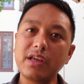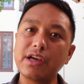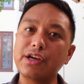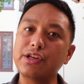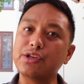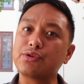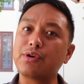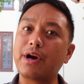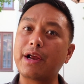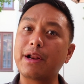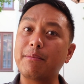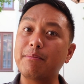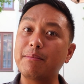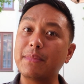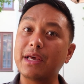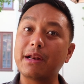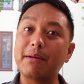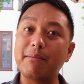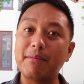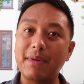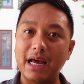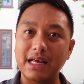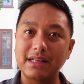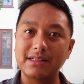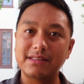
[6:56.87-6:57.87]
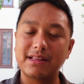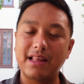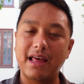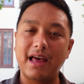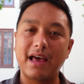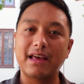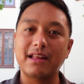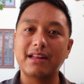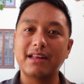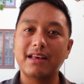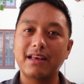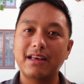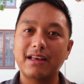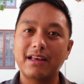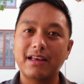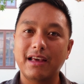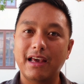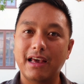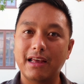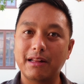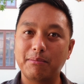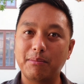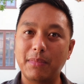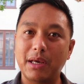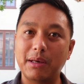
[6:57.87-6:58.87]
and try to minimize that,
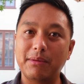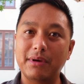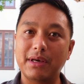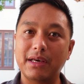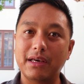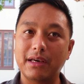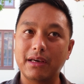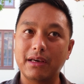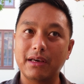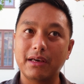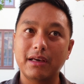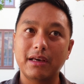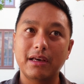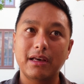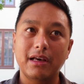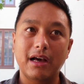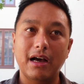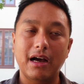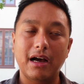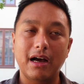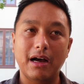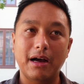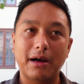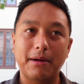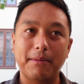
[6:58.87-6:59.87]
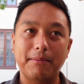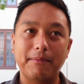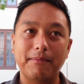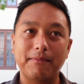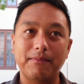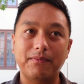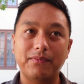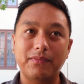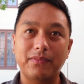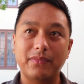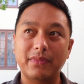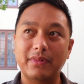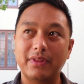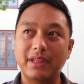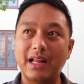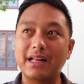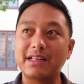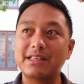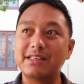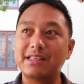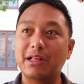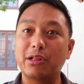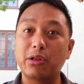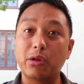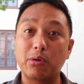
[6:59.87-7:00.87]
and maybe
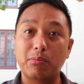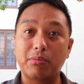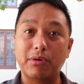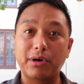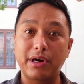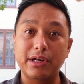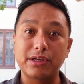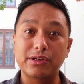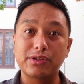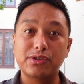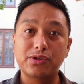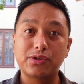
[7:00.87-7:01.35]
not celebrate